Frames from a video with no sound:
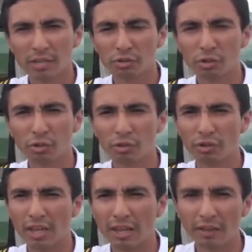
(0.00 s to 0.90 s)
So
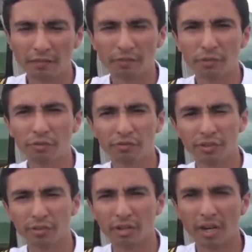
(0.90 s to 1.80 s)
if you
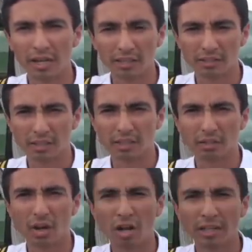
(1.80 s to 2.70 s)
feel God's uh,
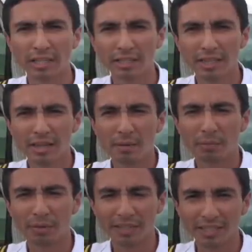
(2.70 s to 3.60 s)
calling,
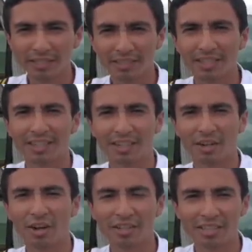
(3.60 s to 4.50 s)
please uh,
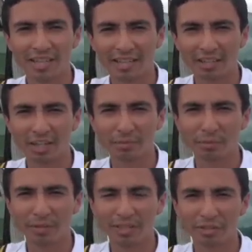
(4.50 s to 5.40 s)
contact
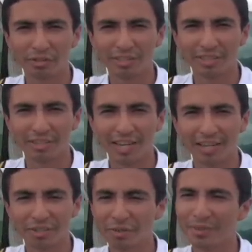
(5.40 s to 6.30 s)
Gospel Ministries
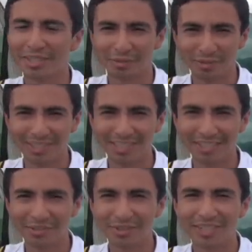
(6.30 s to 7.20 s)
International because we
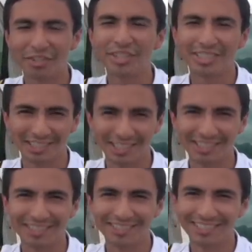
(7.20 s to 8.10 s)
need you and Jesus needs